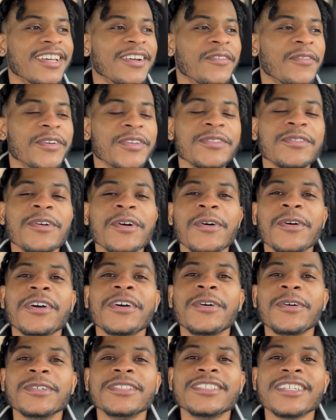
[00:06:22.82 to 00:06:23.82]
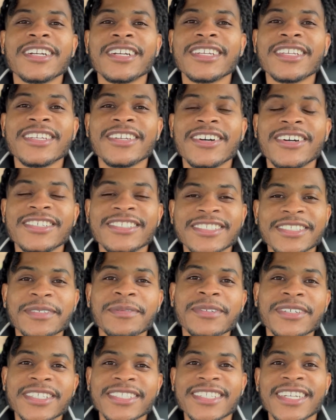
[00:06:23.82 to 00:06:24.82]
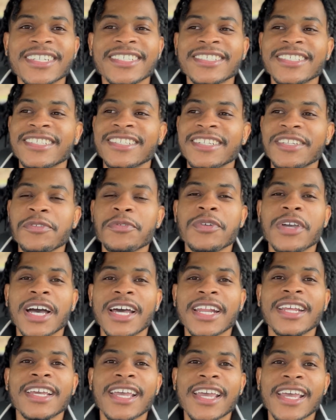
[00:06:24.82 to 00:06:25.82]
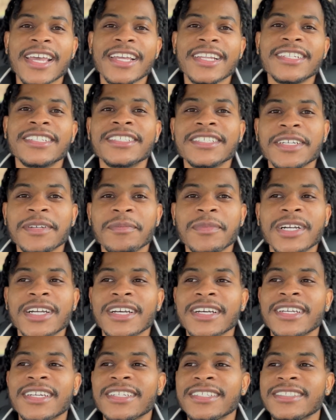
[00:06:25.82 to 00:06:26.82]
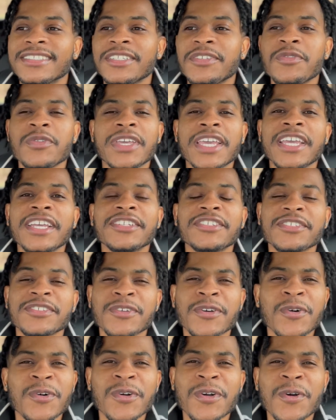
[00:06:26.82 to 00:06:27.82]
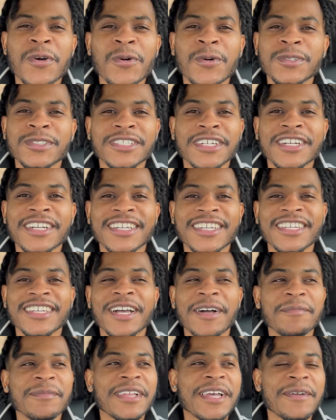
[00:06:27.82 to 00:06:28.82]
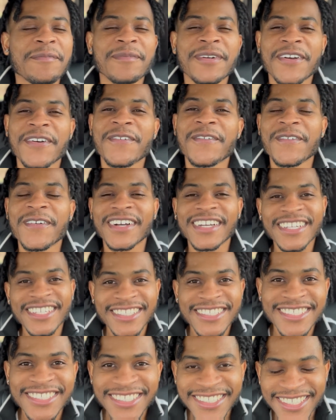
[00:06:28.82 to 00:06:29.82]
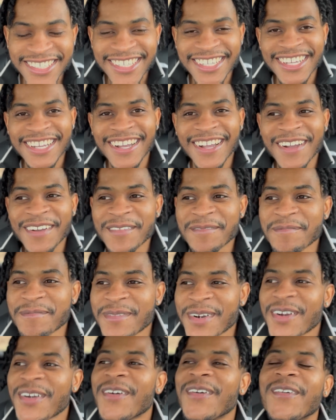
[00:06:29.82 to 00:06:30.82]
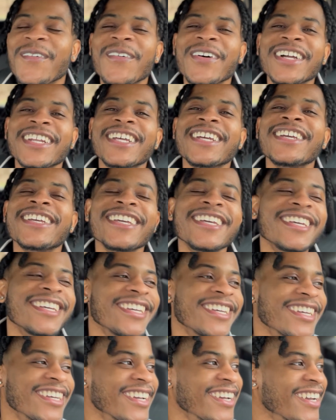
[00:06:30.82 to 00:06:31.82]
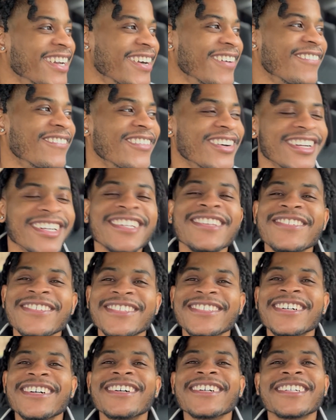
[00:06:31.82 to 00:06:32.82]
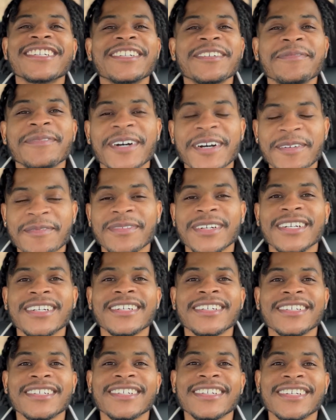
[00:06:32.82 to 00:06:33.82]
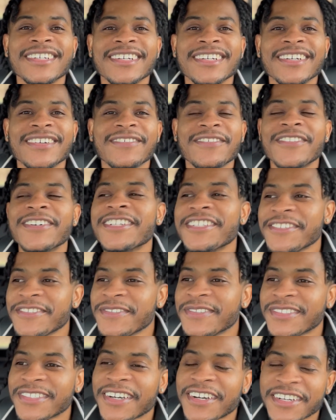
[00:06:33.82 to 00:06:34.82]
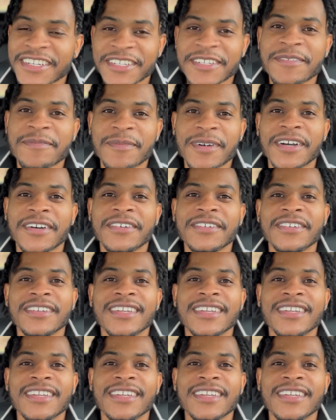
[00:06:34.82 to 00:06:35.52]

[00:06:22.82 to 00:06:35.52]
on semen retention, you gotta edge because you can't just go cold turkey. I'm like, bro, what? Bro, what are you talking about, bro? What are you talking about?